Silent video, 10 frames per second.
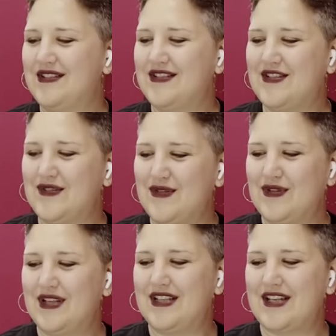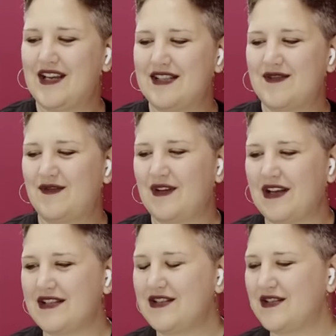do it as
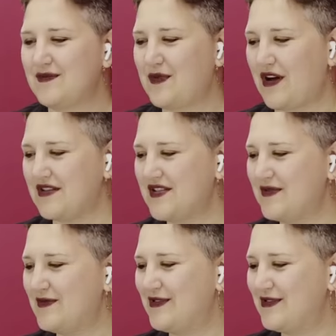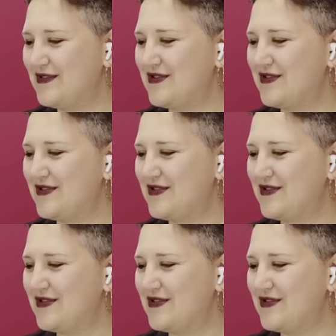fast as possible